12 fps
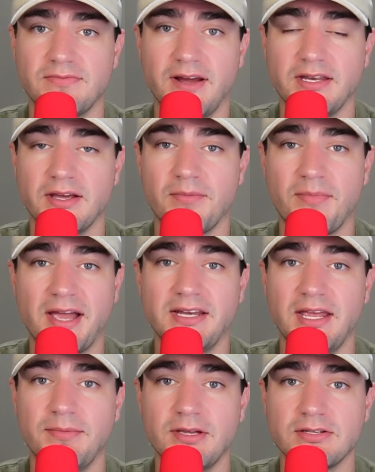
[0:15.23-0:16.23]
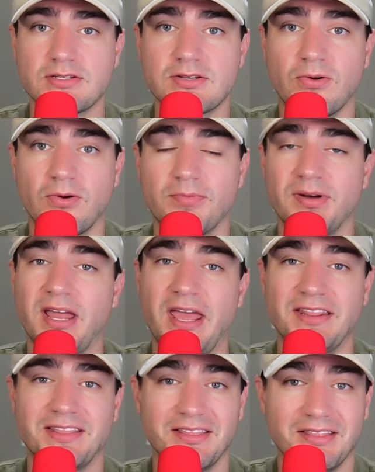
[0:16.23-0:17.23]
Radio. My name is Corbin.
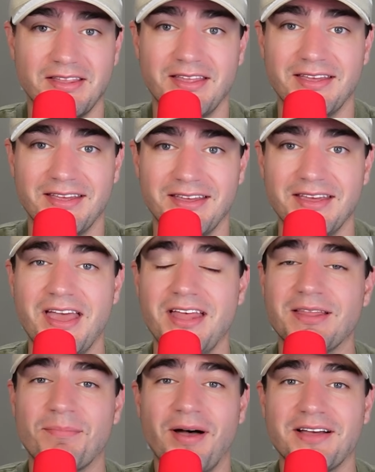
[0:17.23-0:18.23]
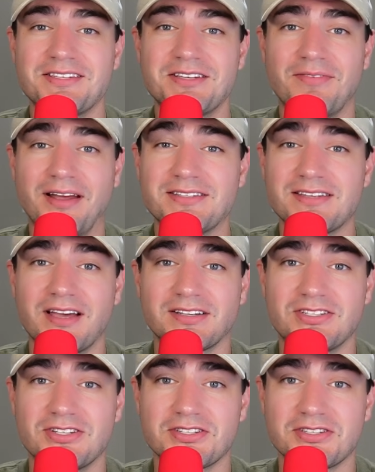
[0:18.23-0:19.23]
The Boston Red
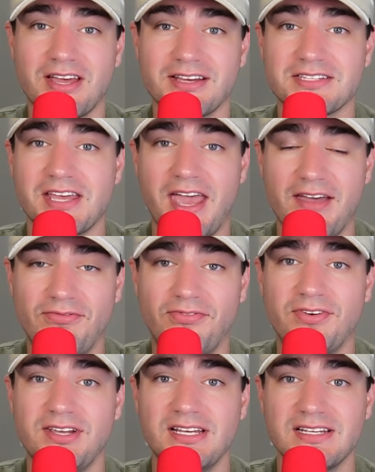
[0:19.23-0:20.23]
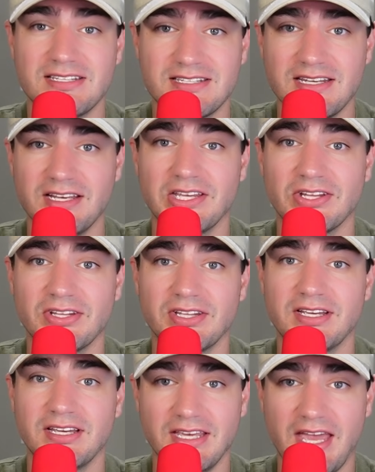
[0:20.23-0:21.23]
Sox just lost every
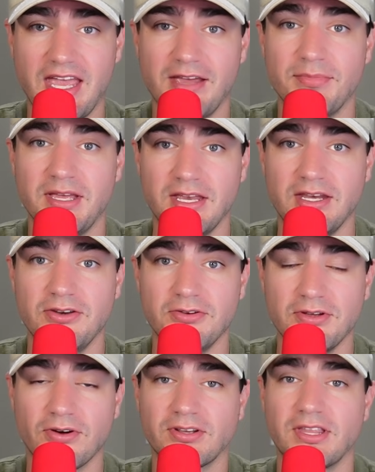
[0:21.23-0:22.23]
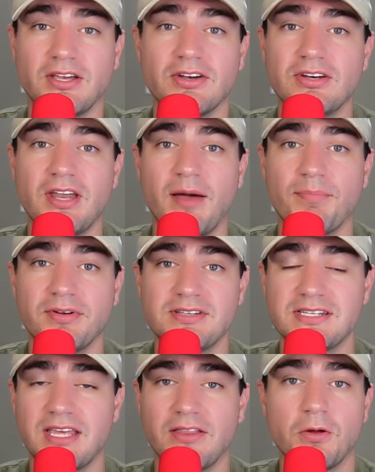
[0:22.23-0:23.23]
single game in New York. They could not put
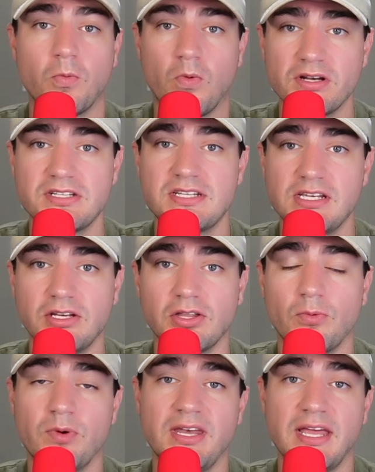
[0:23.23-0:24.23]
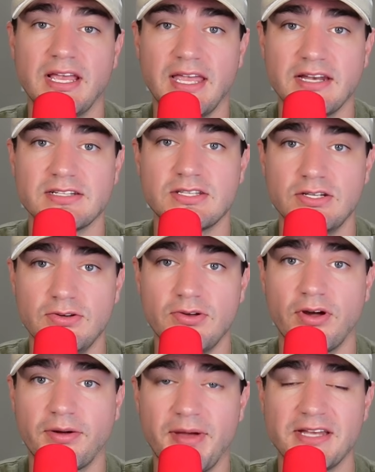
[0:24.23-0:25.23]
together one singular win against the New
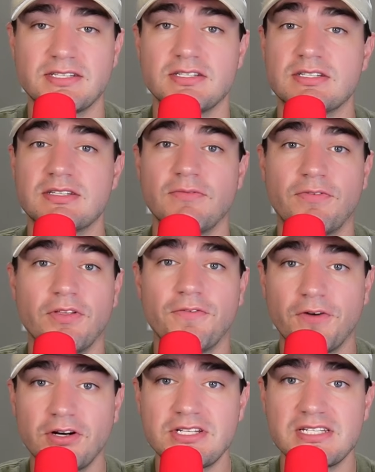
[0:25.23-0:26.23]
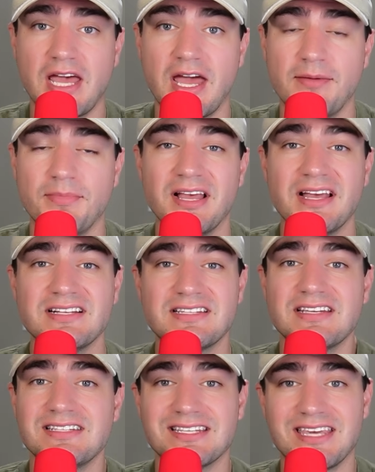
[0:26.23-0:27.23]
York Mets. And for the first time
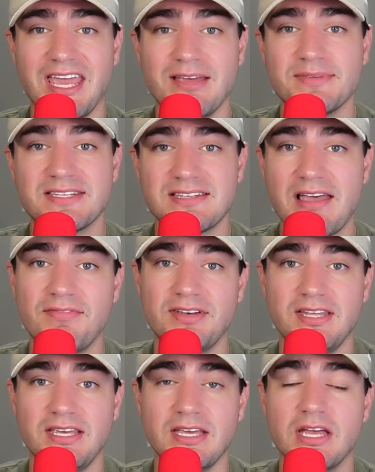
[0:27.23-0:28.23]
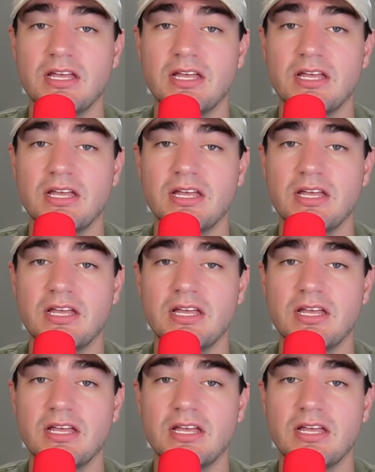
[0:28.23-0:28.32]
since Game 70,